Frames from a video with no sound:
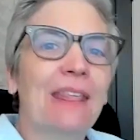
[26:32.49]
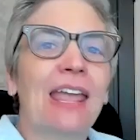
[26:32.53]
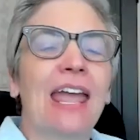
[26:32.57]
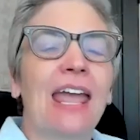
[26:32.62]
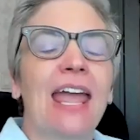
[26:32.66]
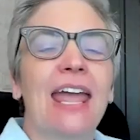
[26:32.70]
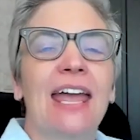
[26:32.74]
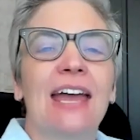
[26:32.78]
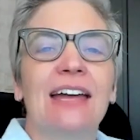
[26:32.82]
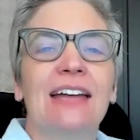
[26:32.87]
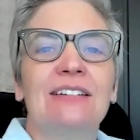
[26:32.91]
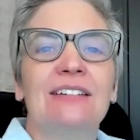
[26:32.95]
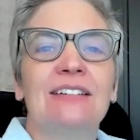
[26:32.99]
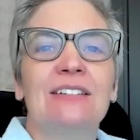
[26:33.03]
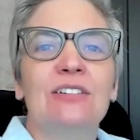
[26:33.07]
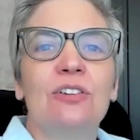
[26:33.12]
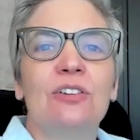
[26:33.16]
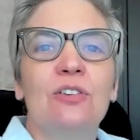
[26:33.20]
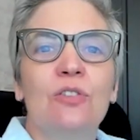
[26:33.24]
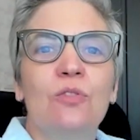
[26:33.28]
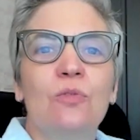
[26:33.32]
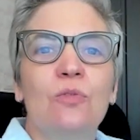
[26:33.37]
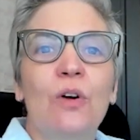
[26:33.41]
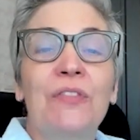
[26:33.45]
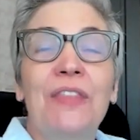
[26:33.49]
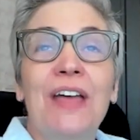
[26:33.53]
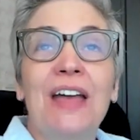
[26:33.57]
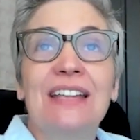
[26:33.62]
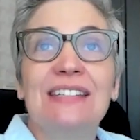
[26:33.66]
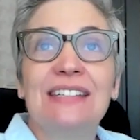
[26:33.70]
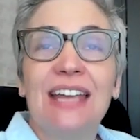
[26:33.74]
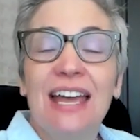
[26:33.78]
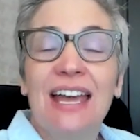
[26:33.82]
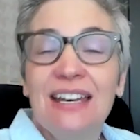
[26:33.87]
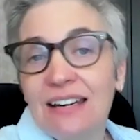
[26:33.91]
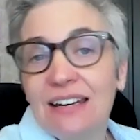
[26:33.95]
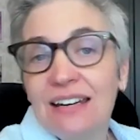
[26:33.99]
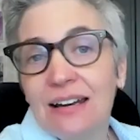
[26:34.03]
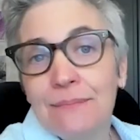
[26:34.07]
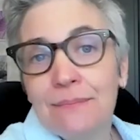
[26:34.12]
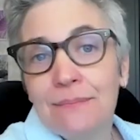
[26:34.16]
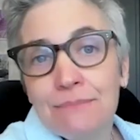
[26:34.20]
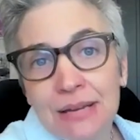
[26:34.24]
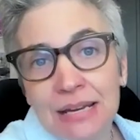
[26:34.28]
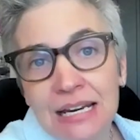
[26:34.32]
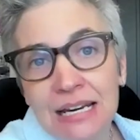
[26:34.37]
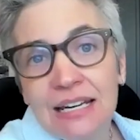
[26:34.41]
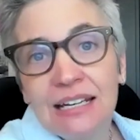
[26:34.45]
And what that's ended
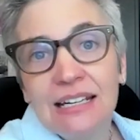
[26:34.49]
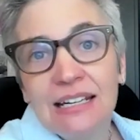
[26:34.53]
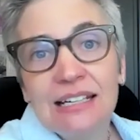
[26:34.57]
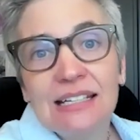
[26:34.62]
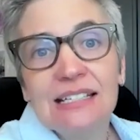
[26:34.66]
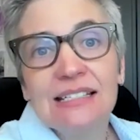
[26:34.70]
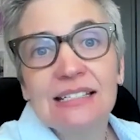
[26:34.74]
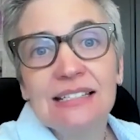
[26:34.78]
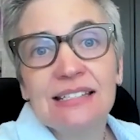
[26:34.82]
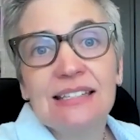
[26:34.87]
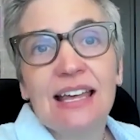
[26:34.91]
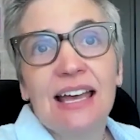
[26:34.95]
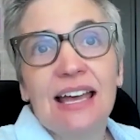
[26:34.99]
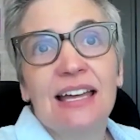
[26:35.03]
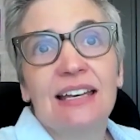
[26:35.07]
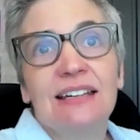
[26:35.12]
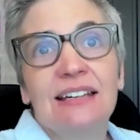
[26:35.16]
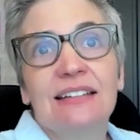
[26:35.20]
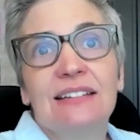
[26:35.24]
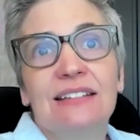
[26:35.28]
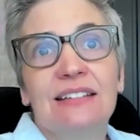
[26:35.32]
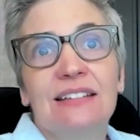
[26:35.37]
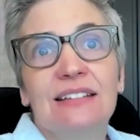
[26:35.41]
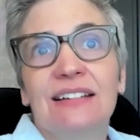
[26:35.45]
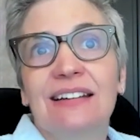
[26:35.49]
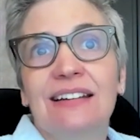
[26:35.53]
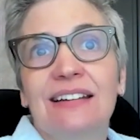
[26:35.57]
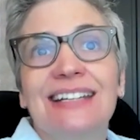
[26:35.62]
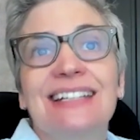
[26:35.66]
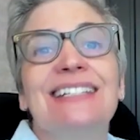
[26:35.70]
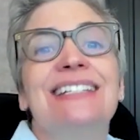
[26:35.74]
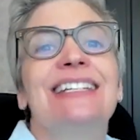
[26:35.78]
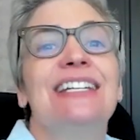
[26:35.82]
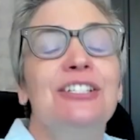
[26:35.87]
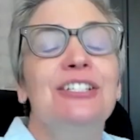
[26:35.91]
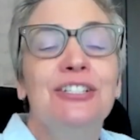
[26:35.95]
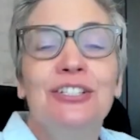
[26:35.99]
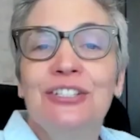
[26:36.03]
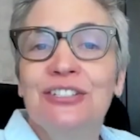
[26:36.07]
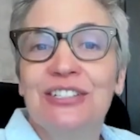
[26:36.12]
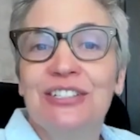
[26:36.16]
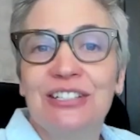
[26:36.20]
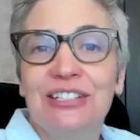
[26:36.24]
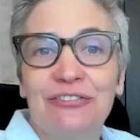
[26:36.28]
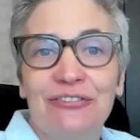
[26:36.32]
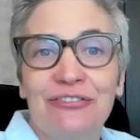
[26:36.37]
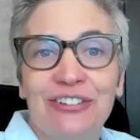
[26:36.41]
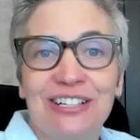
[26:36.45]
up meaning is that the
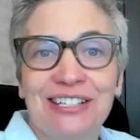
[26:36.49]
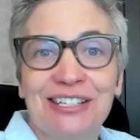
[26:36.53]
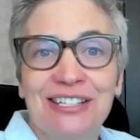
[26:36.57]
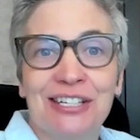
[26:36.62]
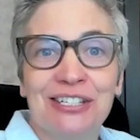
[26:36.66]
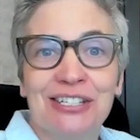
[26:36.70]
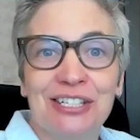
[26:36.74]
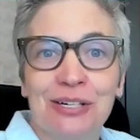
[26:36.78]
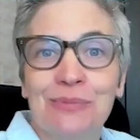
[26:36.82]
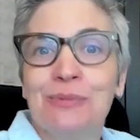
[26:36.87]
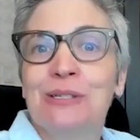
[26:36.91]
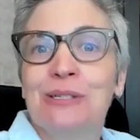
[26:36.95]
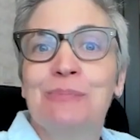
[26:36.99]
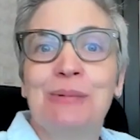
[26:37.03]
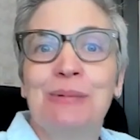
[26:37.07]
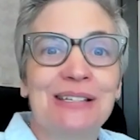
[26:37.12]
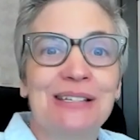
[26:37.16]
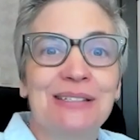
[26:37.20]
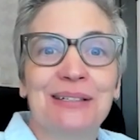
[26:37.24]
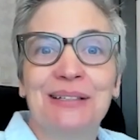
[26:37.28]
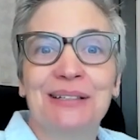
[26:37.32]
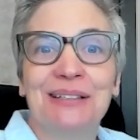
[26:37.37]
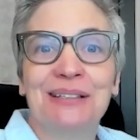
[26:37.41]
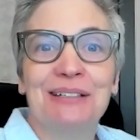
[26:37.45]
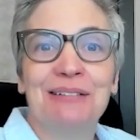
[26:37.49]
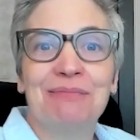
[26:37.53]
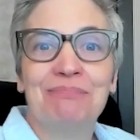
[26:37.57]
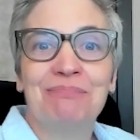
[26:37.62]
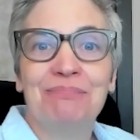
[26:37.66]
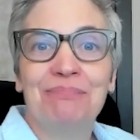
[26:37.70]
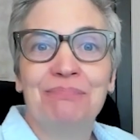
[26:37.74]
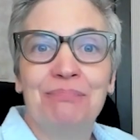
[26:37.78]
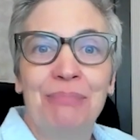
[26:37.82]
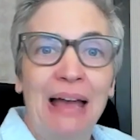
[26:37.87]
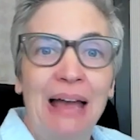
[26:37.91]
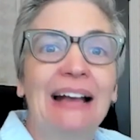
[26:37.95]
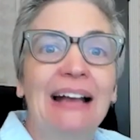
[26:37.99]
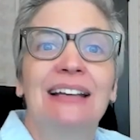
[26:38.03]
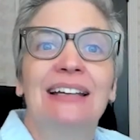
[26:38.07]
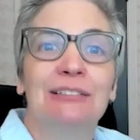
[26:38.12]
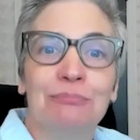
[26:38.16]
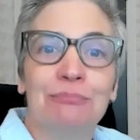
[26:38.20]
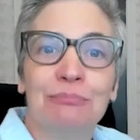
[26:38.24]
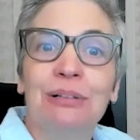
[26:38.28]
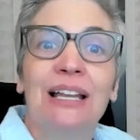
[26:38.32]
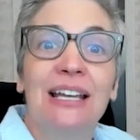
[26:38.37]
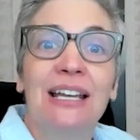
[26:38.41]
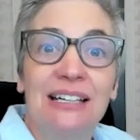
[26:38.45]
contingency fee system is basically back
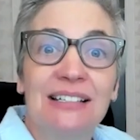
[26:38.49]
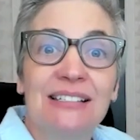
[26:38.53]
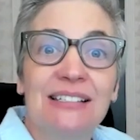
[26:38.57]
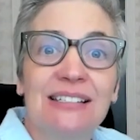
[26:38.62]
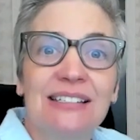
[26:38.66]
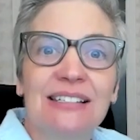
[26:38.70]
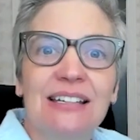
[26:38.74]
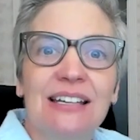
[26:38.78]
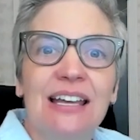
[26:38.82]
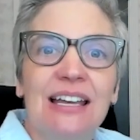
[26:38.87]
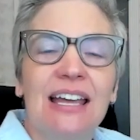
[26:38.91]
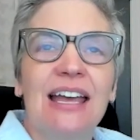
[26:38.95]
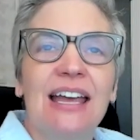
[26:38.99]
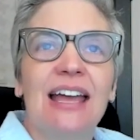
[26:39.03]
in place.